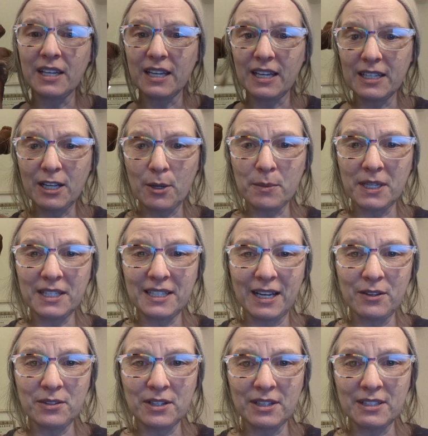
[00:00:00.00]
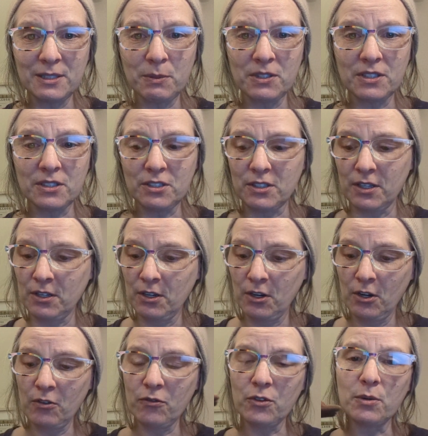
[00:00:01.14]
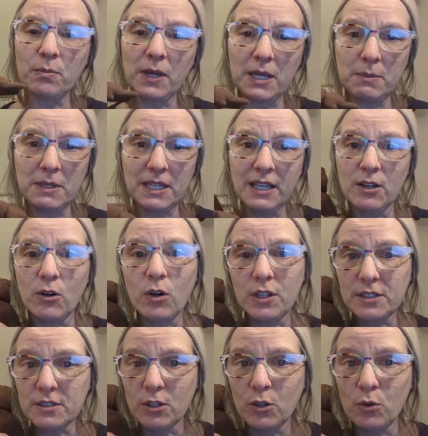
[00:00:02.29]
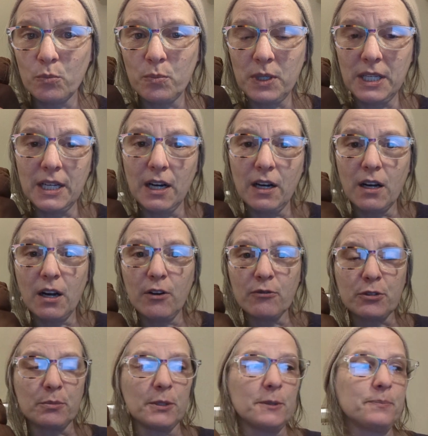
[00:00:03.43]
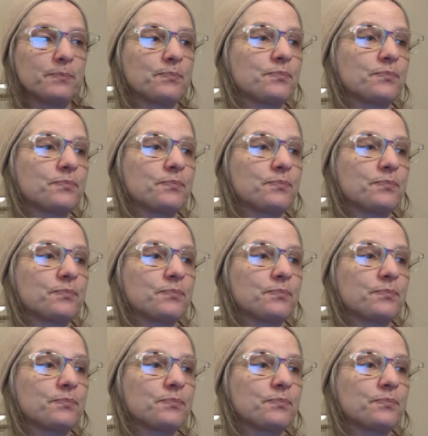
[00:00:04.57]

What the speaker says: And coming down in this position for the baby can also be uncomfortable.